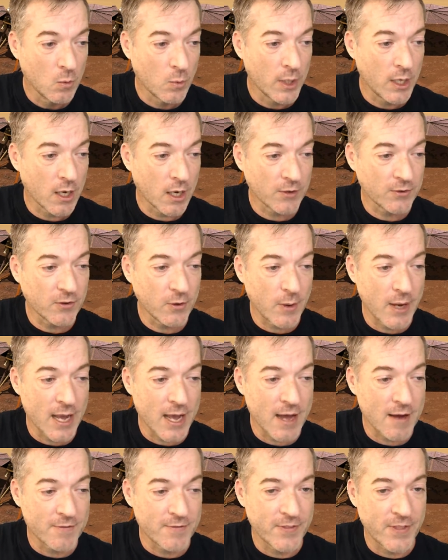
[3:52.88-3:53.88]
We also
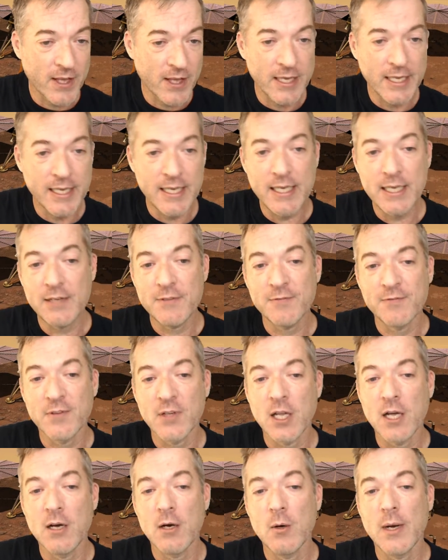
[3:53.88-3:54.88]
have the heat
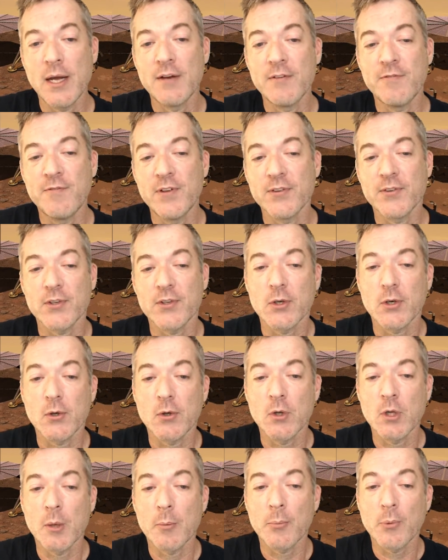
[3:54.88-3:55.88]
flow and
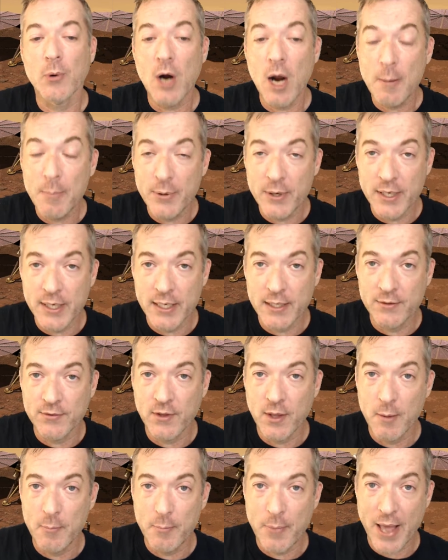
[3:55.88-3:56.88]
physical properties
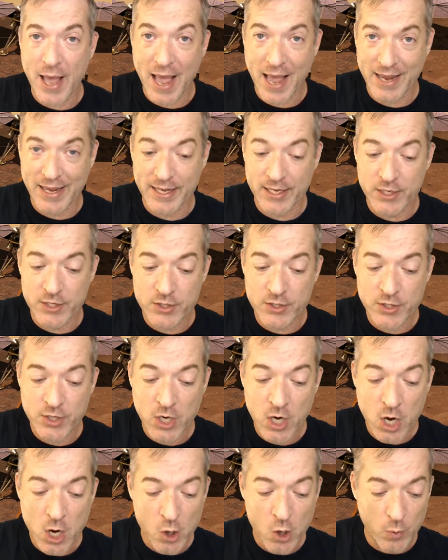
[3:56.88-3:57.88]
package,
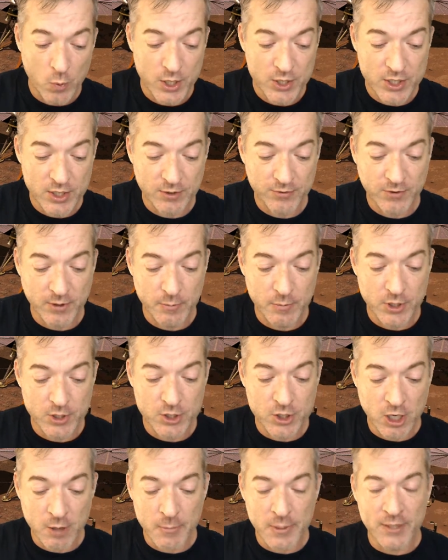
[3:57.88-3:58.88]
which is from the
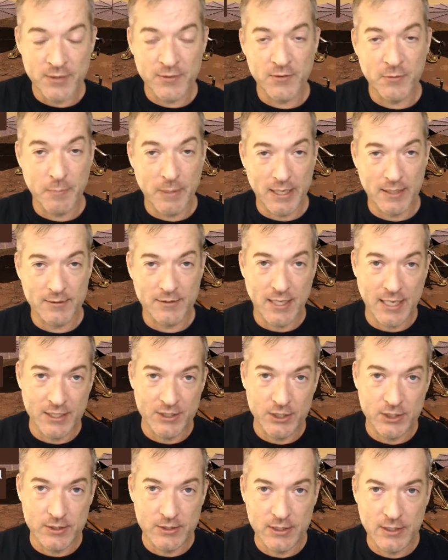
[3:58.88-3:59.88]
German space
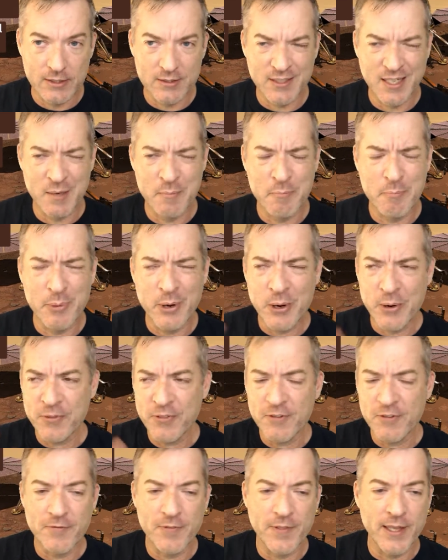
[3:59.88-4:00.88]
agencies. And
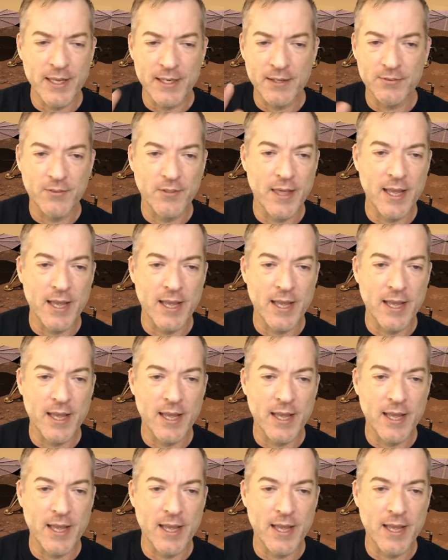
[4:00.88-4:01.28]
both of these,